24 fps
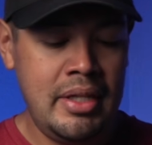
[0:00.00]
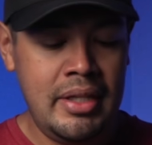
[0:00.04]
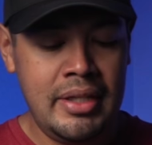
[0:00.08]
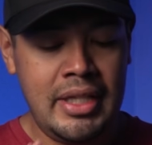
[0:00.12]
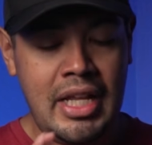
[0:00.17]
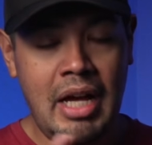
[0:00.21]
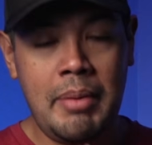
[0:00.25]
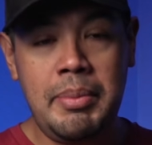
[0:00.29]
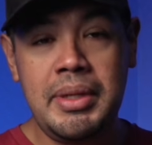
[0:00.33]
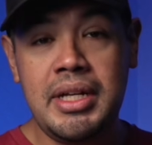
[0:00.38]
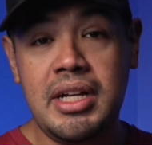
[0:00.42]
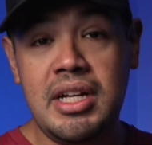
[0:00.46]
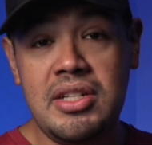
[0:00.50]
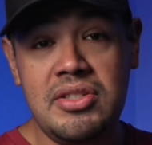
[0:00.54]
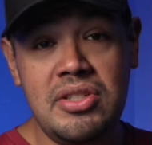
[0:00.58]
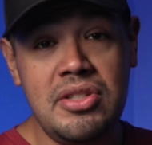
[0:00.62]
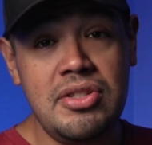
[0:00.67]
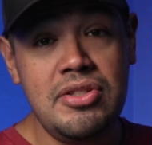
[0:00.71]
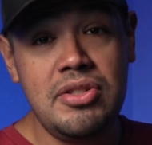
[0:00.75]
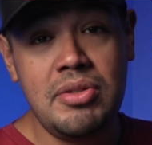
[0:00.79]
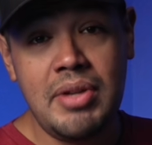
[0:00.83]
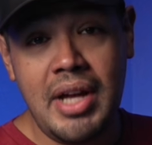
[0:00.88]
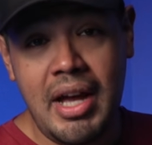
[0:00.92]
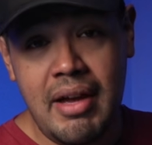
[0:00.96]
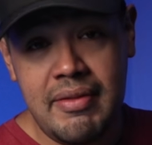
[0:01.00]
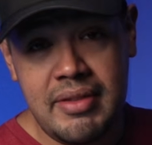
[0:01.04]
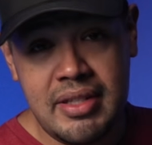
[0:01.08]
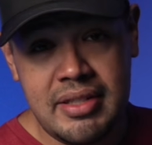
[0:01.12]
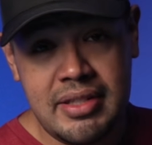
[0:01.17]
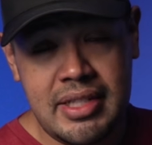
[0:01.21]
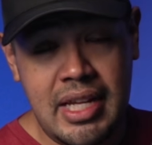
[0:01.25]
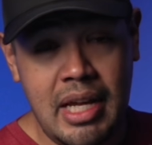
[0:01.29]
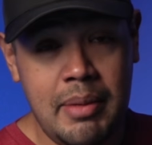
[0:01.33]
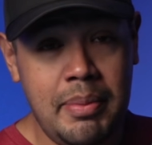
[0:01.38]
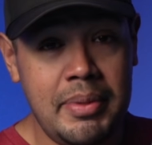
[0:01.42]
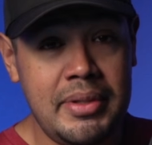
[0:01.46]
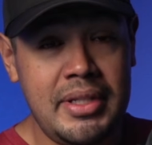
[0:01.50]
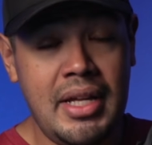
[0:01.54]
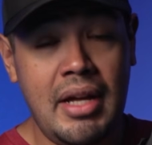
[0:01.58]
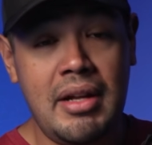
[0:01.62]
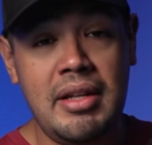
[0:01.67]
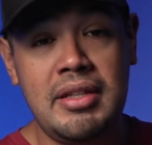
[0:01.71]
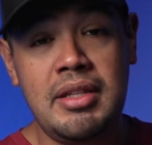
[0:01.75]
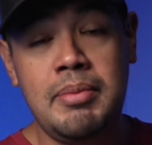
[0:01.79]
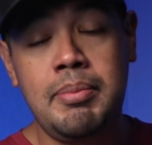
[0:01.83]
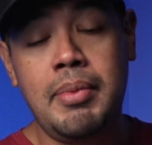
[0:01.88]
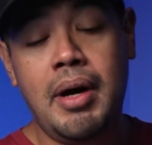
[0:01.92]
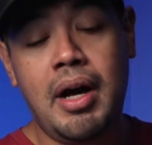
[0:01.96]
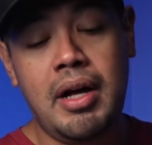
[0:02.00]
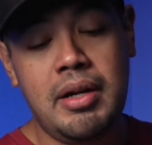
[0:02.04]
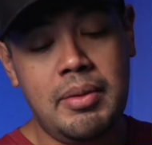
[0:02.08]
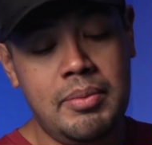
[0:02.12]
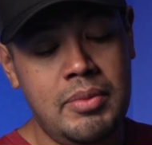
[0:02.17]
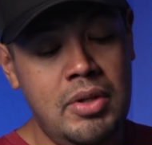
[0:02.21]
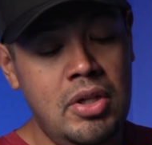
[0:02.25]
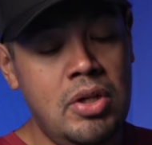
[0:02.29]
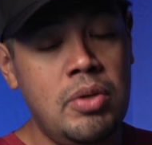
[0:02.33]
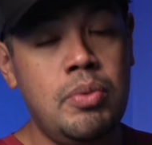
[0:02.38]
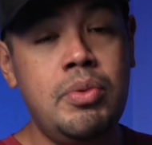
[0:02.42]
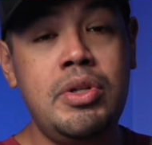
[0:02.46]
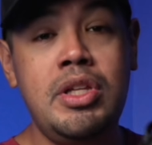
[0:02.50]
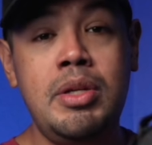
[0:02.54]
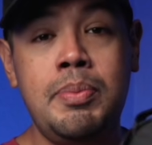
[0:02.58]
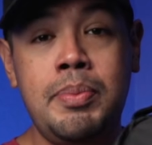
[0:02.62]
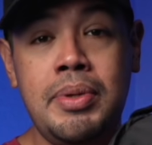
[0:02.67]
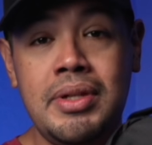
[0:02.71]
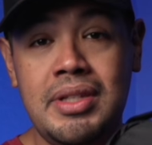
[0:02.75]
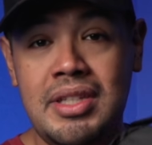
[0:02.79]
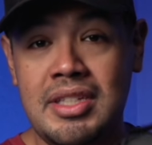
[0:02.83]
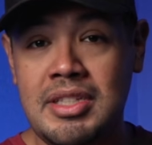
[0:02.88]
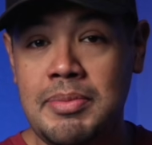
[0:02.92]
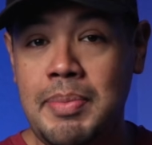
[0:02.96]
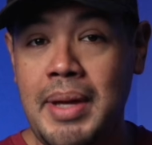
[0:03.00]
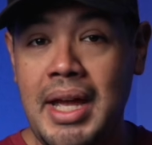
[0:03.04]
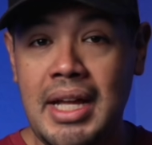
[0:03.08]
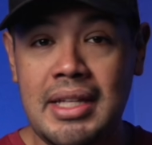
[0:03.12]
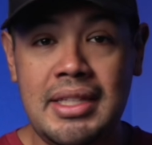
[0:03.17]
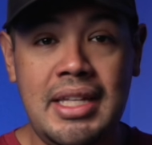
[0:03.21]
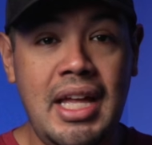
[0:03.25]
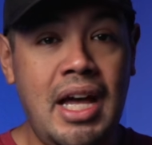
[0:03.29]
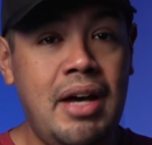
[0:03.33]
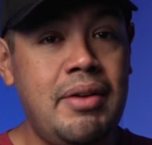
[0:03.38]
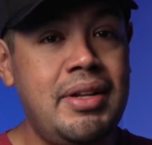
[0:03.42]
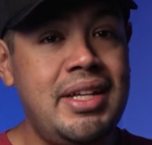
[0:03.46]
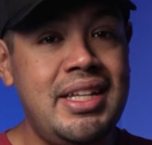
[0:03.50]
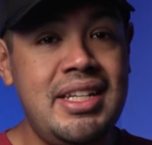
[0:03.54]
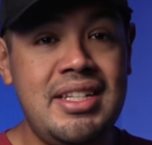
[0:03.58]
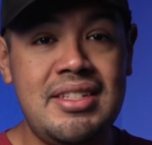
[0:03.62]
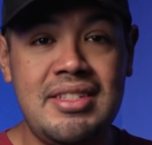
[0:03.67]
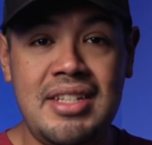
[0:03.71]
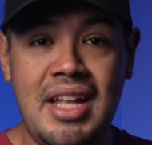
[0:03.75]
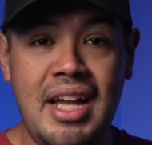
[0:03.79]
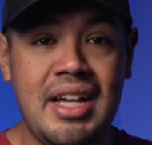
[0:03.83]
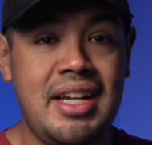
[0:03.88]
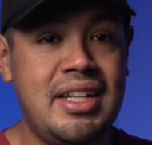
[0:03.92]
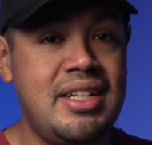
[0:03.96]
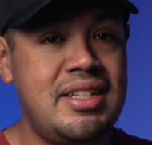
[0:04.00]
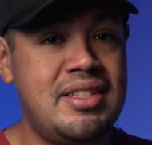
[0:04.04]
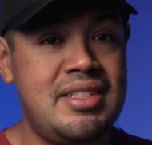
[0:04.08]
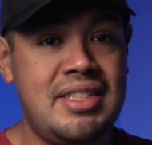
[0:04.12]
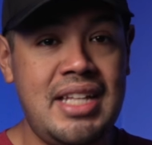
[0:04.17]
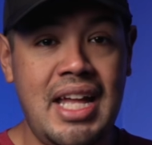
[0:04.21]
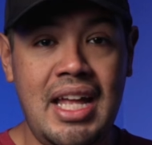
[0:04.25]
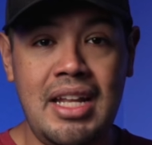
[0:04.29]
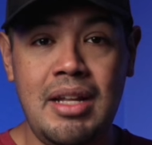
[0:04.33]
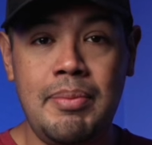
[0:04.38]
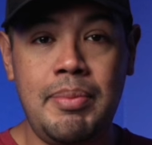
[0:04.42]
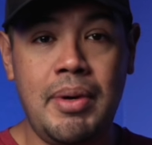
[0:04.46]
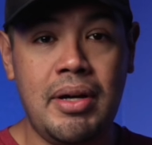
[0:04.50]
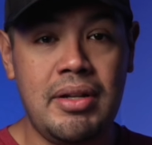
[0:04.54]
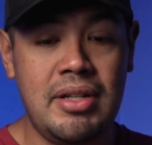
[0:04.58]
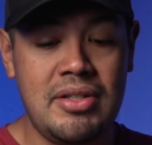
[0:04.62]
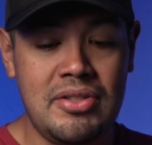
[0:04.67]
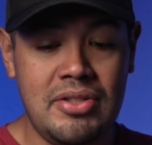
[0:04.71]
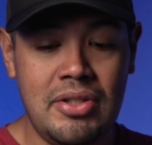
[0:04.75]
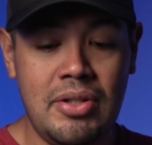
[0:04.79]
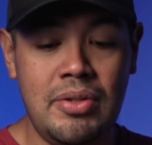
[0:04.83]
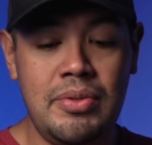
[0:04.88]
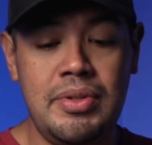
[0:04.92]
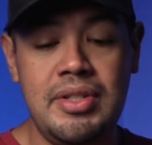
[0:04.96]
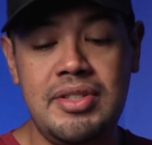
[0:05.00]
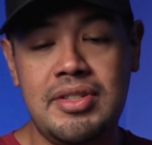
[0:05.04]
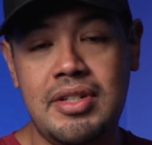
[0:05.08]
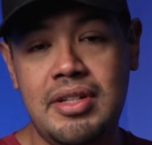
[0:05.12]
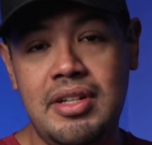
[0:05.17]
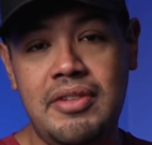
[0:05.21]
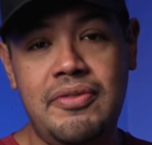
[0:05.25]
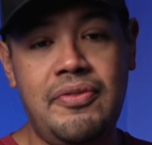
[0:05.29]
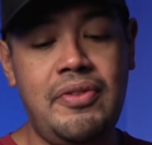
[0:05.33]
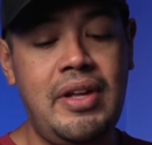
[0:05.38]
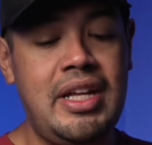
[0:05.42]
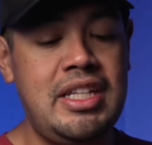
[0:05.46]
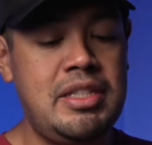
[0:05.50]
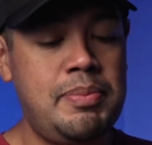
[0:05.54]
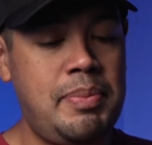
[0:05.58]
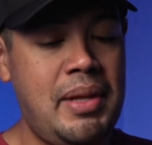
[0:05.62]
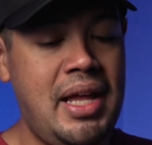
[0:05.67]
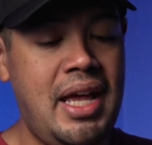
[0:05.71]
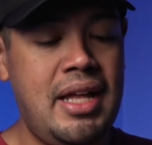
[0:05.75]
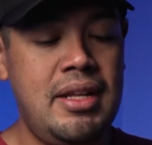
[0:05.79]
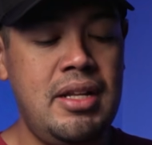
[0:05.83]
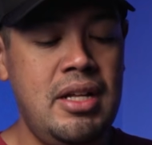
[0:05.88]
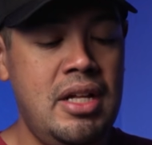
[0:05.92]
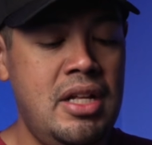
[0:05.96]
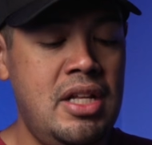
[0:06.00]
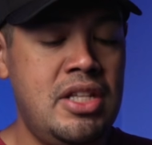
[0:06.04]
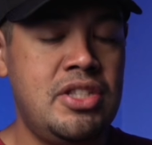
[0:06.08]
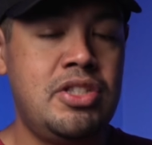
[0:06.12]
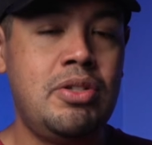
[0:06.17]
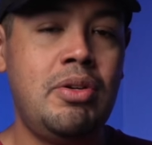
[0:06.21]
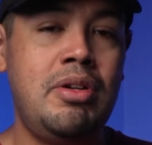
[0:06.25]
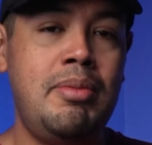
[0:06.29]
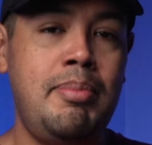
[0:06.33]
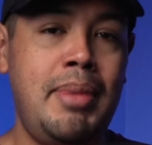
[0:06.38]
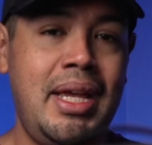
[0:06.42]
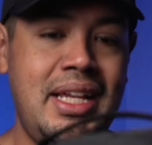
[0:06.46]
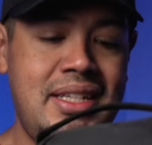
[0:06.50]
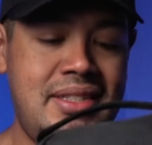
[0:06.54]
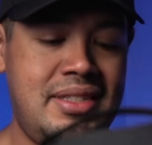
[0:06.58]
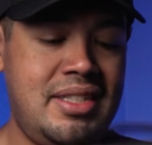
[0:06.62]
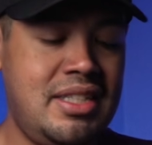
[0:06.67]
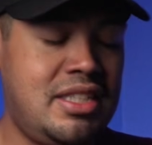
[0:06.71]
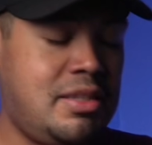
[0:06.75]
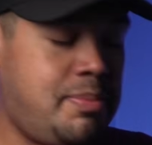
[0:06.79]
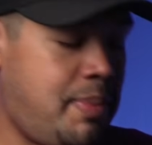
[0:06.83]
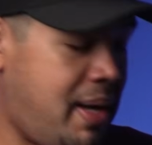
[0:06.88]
Now, because you do have this taper down at the bottom, when you put this bag down, it is not going to stand up on its own. It's going to face plant. So it makes this